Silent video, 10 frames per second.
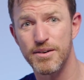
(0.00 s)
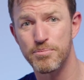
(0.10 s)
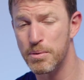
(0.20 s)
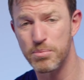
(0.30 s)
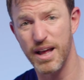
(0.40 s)

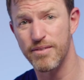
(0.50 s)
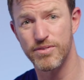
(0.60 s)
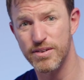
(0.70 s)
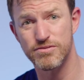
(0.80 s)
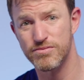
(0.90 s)
people have
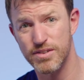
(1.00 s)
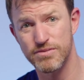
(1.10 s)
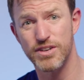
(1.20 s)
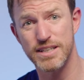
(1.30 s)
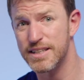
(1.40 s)

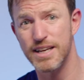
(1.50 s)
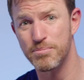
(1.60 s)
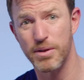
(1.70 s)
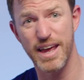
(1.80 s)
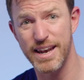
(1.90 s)
resting,
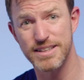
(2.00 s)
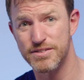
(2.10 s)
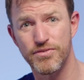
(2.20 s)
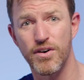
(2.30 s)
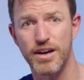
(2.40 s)
but then it's
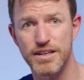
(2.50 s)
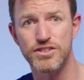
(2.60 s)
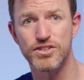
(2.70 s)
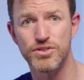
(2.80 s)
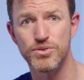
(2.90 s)
fine
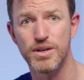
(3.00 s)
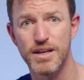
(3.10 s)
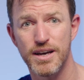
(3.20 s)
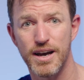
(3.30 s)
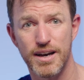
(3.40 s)
to
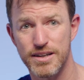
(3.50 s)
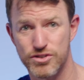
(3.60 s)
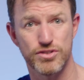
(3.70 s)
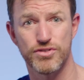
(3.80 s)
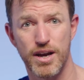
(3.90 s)

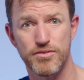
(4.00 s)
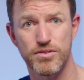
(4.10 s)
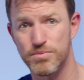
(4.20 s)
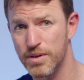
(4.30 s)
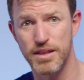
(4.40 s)

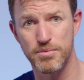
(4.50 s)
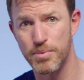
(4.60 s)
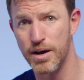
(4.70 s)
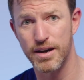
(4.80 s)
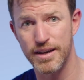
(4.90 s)
travel either
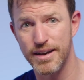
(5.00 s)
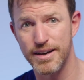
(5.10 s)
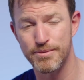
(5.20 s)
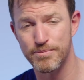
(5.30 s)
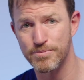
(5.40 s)

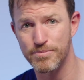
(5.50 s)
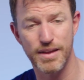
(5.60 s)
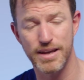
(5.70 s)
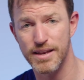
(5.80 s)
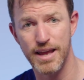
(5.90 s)
by
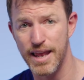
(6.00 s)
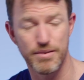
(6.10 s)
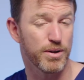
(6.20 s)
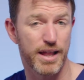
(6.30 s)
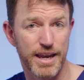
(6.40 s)

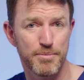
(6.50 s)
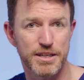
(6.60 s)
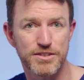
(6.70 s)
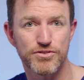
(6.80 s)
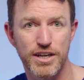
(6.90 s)
any
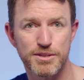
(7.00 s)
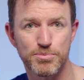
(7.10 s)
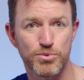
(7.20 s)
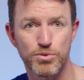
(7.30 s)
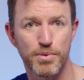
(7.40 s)
means of
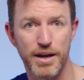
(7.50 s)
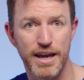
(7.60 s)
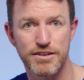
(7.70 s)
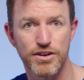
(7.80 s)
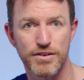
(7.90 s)
transport, by
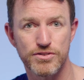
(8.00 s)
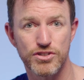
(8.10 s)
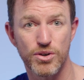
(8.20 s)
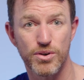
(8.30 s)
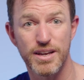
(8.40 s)
aircraft and
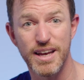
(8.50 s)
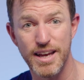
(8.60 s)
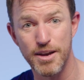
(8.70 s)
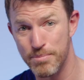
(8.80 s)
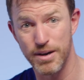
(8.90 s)
so on.
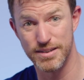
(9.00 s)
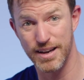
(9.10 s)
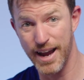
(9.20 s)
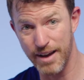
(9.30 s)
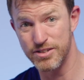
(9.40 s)
But
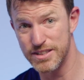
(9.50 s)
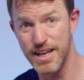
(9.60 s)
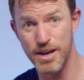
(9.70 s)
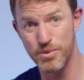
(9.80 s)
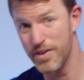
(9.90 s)
I have to
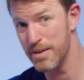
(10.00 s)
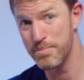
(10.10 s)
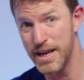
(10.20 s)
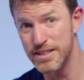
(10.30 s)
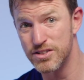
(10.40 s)
say, we've had
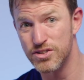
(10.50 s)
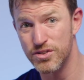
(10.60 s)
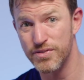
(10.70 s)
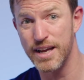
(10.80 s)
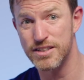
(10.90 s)
patients
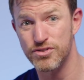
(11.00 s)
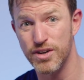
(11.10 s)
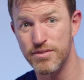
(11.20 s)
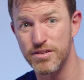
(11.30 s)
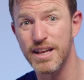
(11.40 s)
who've had to
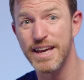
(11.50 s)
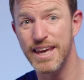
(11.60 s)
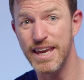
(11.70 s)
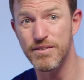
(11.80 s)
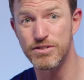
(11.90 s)
travel
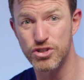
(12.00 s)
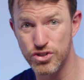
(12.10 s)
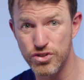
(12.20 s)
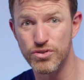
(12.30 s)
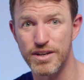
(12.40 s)
even
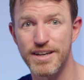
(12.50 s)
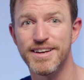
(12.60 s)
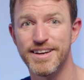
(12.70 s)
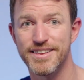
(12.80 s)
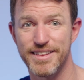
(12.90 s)
sooner
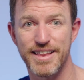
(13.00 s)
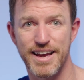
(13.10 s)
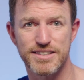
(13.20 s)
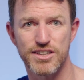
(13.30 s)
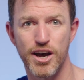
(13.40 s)
than
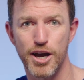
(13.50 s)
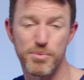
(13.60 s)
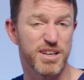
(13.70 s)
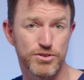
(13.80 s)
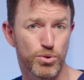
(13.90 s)
that time,
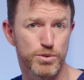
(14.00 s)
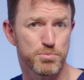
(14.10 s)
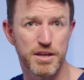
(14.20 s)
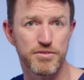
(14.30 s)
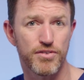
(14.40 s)
and it's always
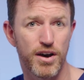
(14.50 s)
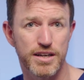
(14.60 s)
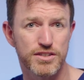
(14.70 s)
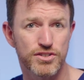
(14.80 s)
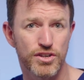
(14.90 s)
been
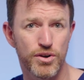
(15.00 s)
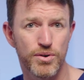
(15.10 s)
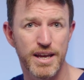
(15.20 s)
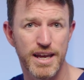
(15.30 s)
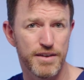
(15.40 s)
fine. So
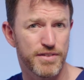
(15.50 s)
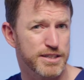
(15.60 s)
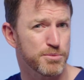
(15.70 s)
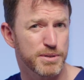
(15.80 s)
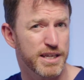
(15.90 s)
if
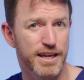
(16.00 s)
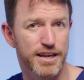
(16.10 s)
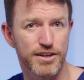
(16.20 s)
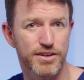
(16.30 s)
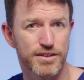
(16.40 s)
that's a
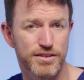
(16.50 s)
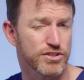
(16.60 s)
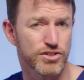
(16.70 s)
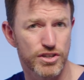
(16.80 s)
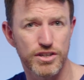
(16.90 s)
particular
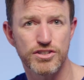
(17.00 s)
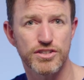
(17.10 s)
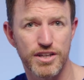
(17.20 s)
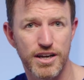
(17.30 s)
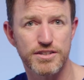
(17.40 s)
concern,
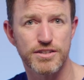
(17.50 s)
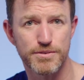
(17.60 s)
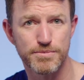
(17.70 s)
just ask.